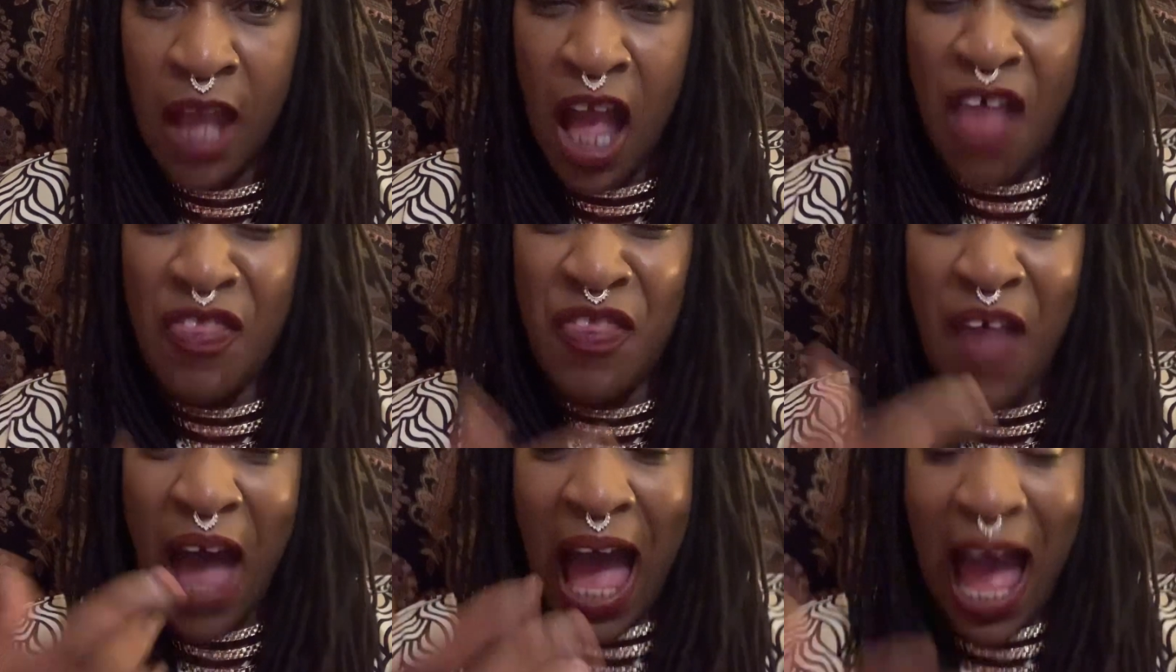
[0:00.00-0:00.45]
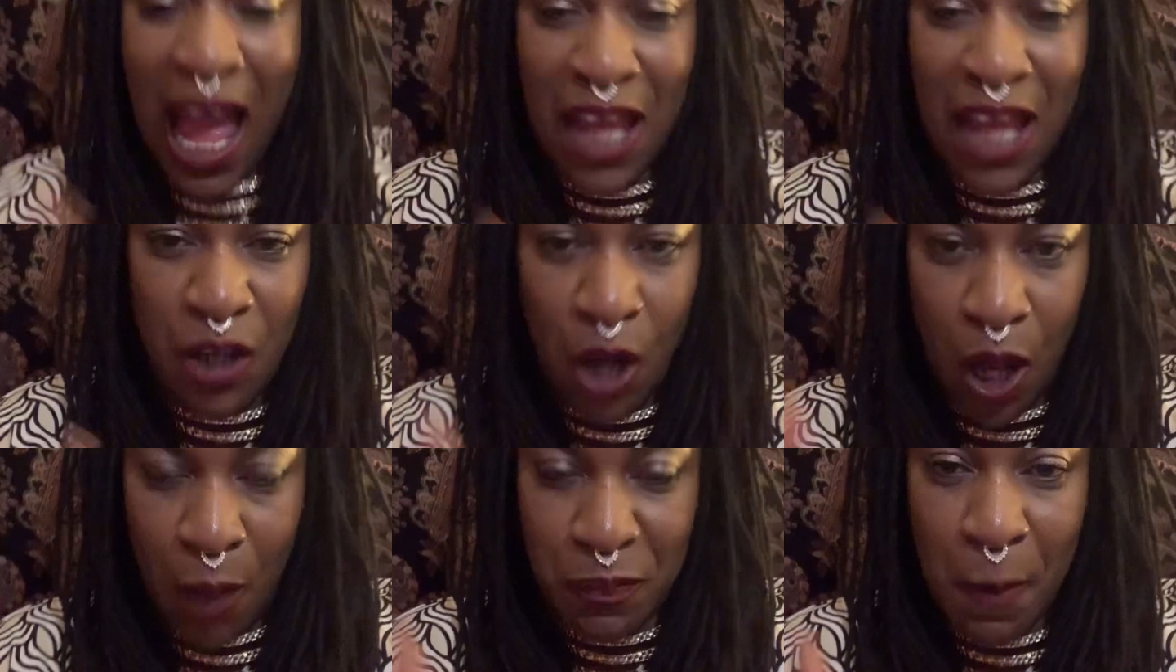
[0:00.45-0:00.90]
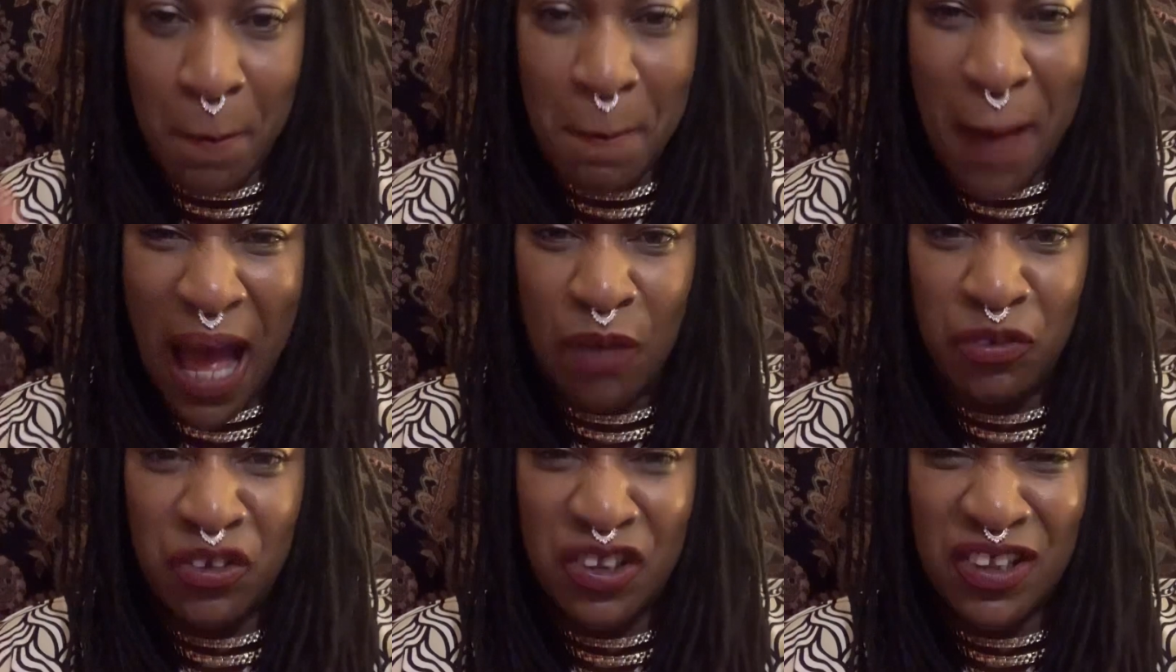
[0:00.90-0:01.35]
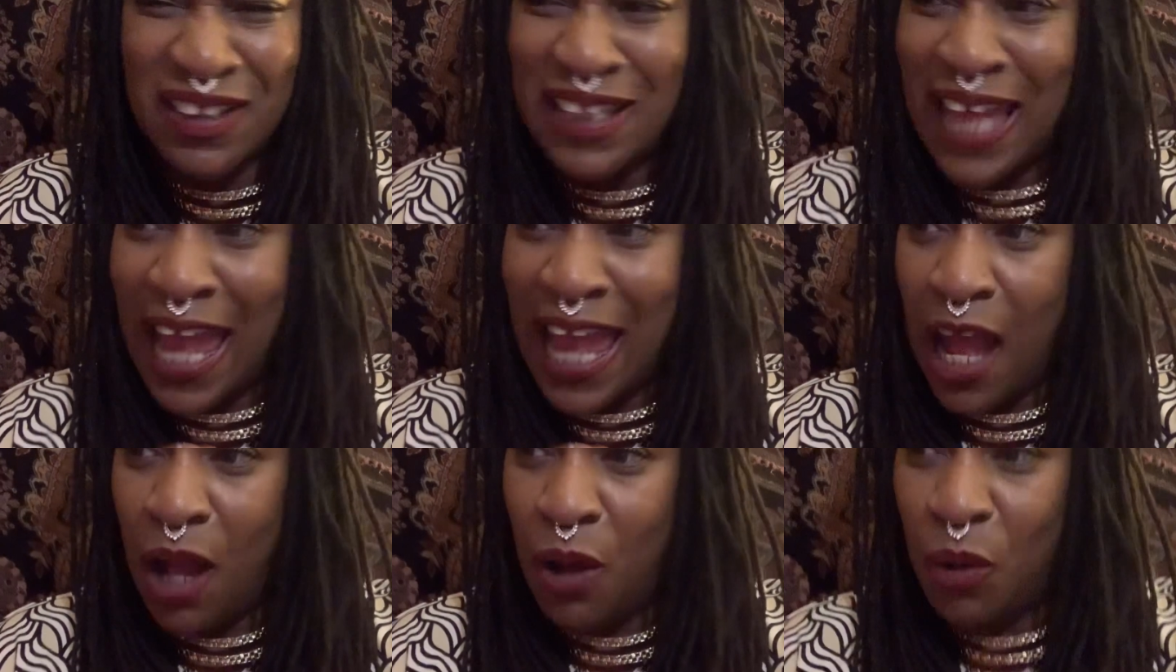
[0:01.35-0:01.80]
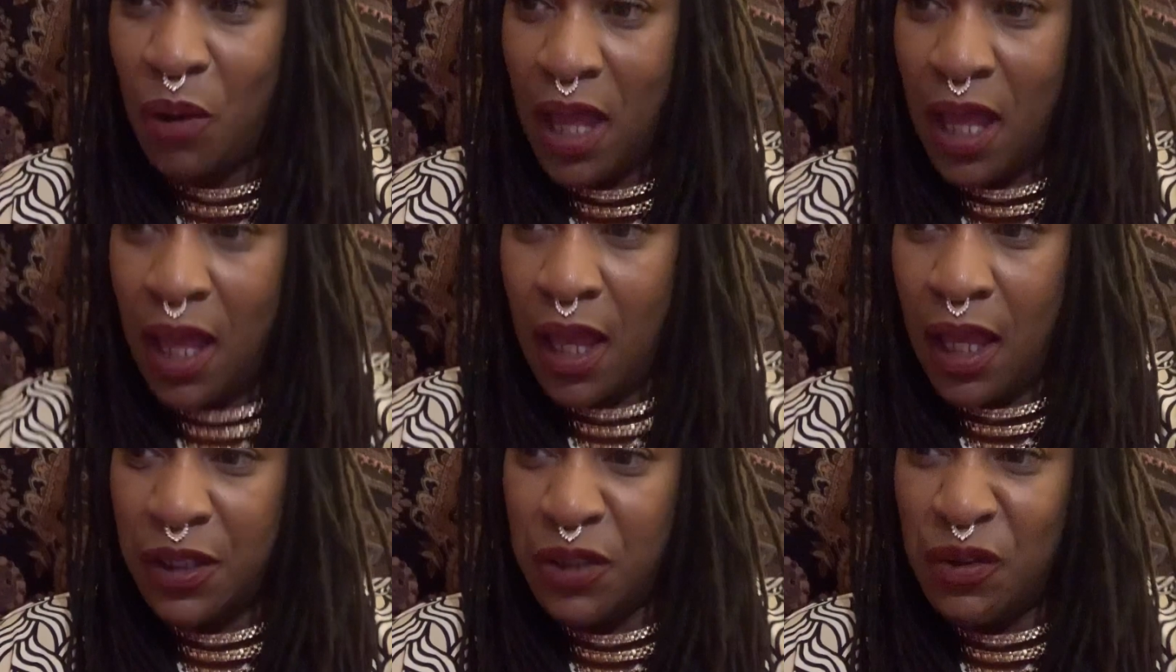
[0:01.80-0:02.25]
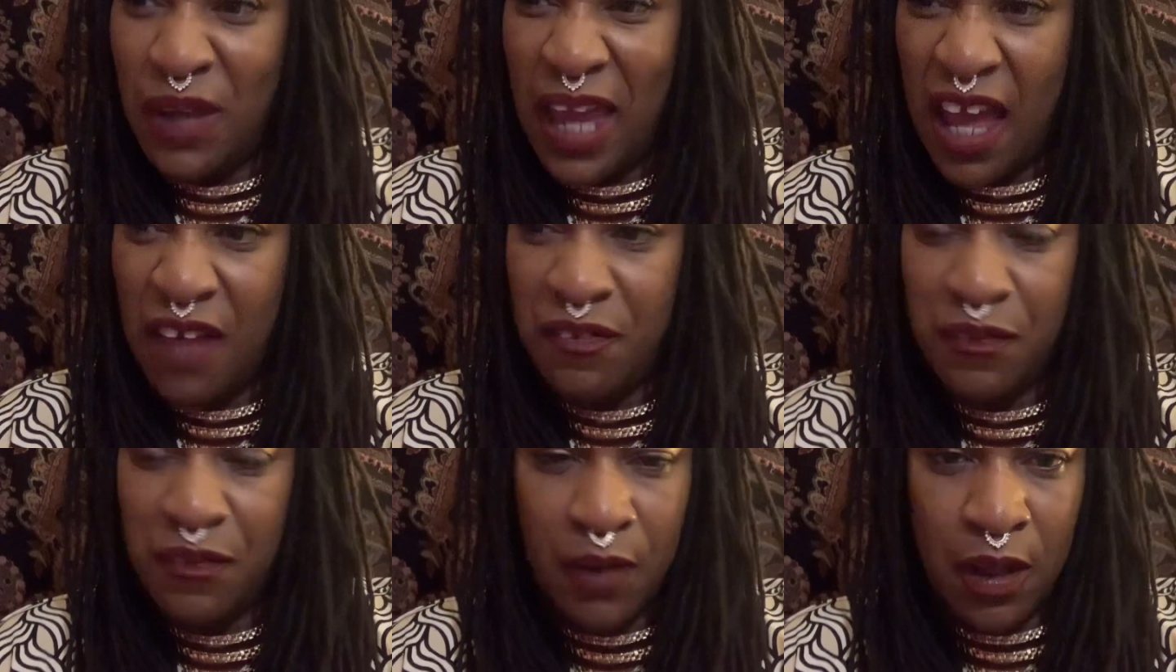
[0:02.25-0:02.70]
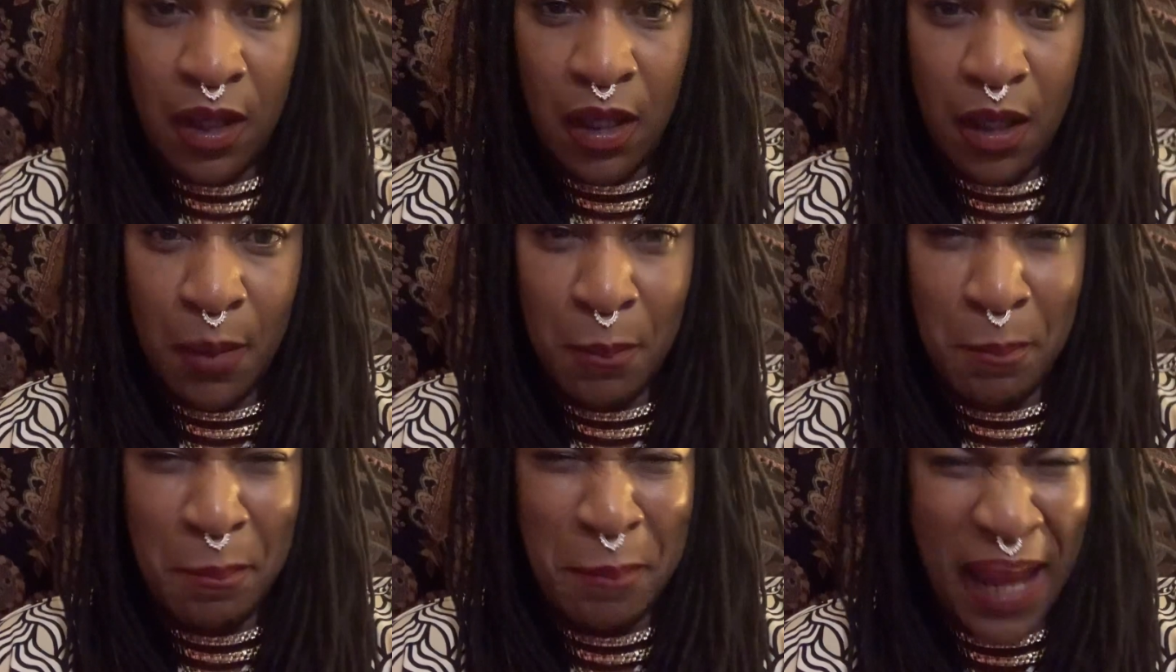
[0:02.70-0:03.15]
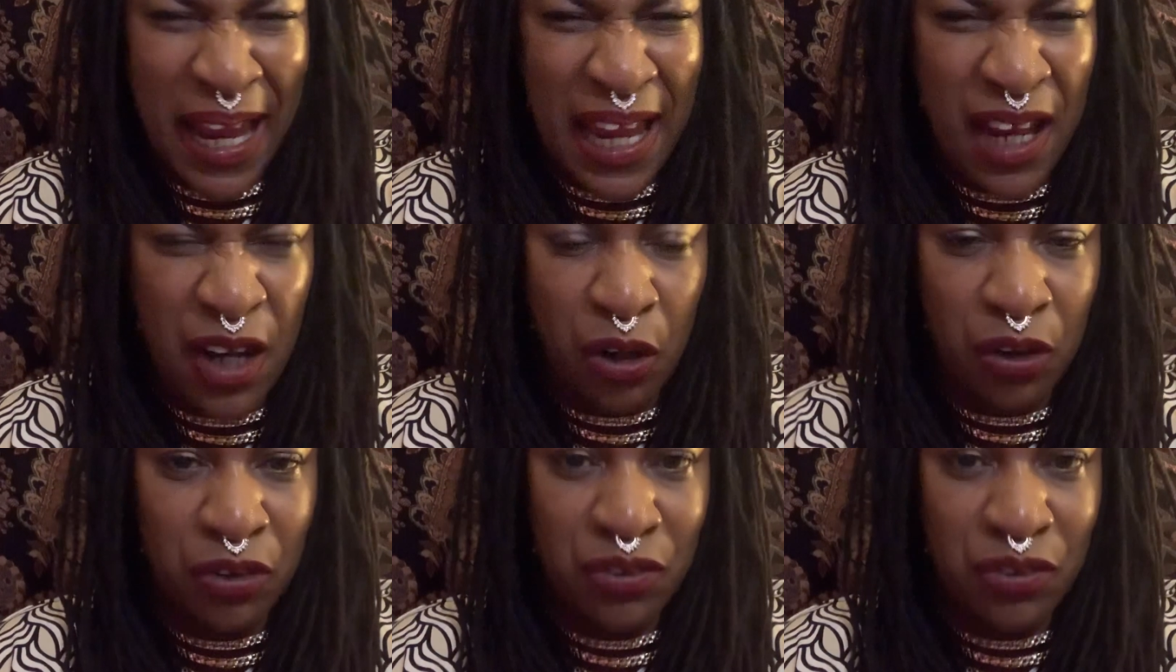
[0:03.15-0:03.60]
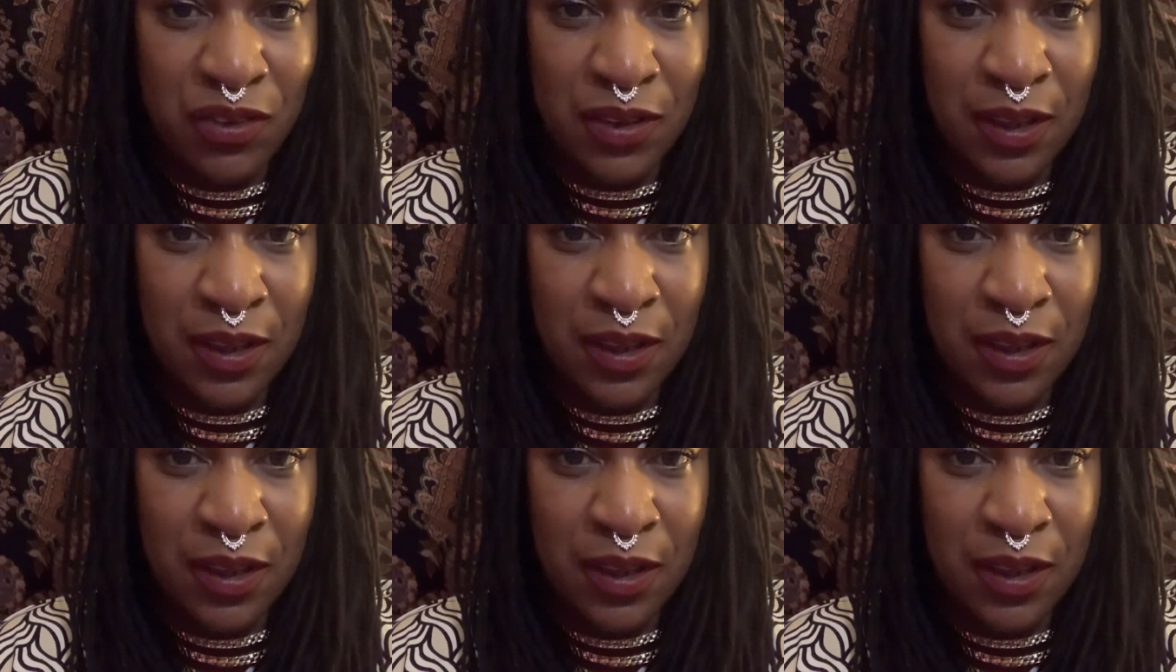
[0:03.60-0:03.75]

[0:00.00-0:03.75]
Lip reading: The higher up the mountain, now you have bears.